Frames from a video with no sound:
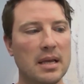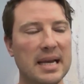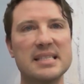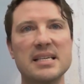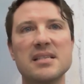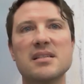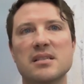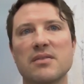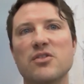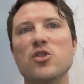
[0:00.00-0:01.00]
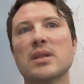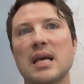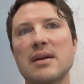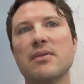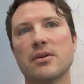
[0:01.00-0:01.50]
existence of human
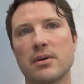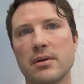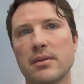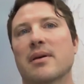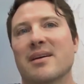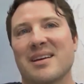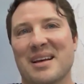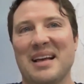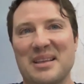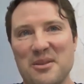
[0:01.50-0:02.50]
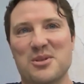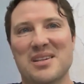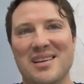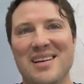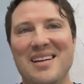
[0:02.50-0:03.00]
life on Earth. Like
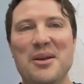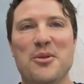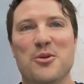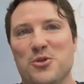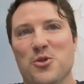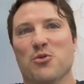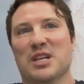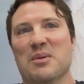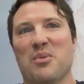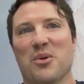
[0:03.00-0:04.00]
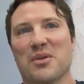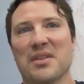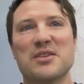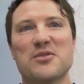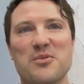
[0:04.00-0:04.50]
those, gotcha. Those are two really important
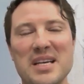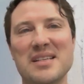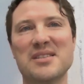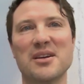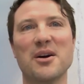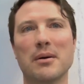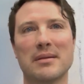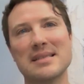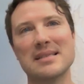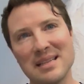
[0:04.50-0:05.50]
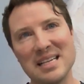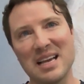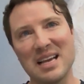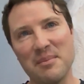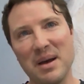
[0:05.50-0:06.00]
things for me. And so that's
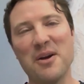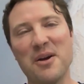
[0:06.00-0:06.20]
kind of my